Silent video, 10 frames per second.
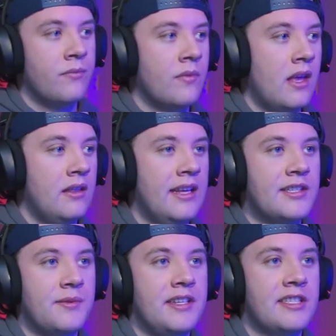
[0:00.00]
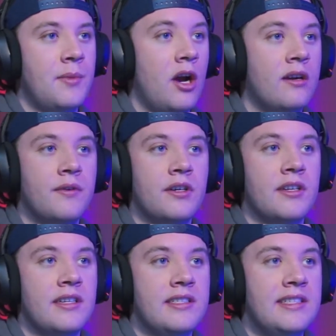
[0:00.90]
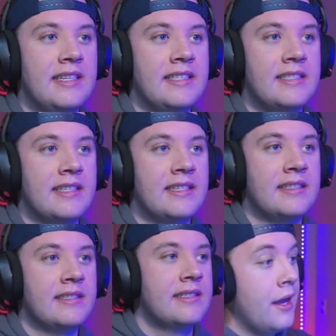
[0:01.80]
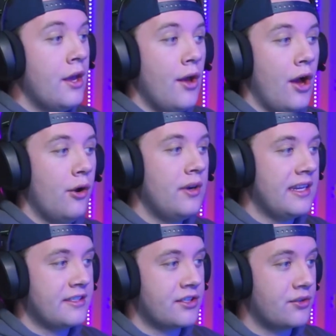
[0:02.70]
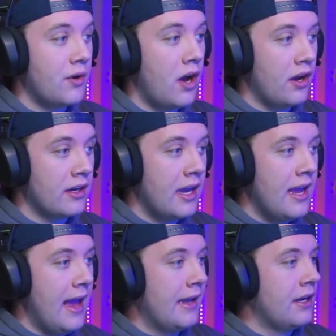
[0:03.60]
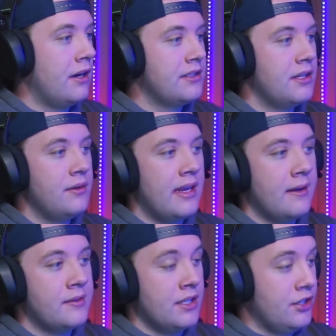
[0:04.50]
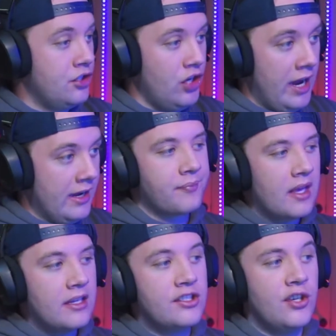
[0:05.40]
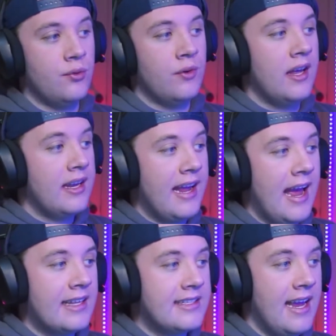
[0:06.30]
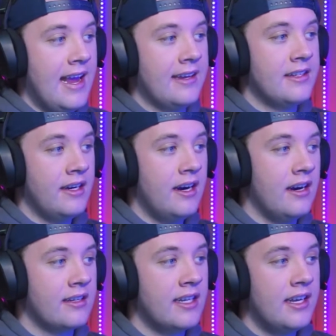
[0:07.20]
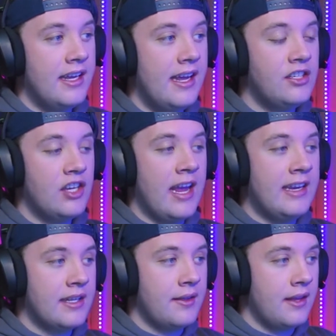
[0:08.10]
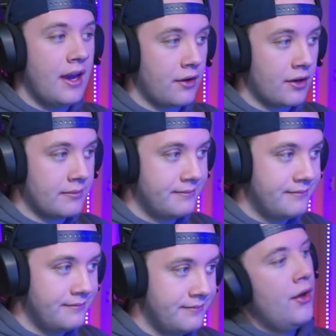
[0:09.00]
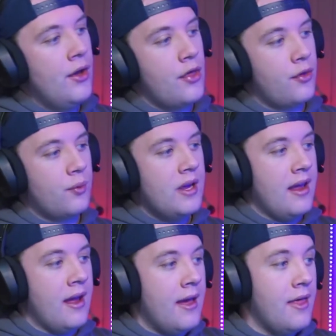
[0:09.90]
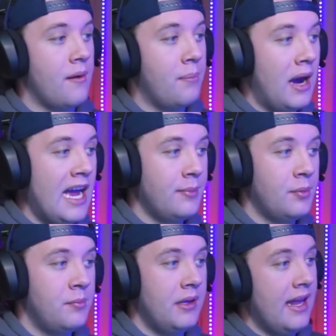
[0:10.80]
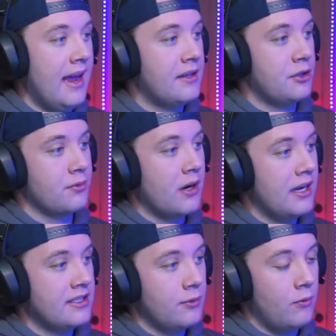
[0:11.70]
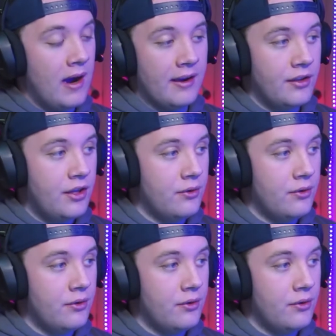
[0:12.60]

Let's read some Harvard sentences. Oak is strong and also gives shade. 2. Cats and dogs each hate the other. 3. The pipe began to rust while new.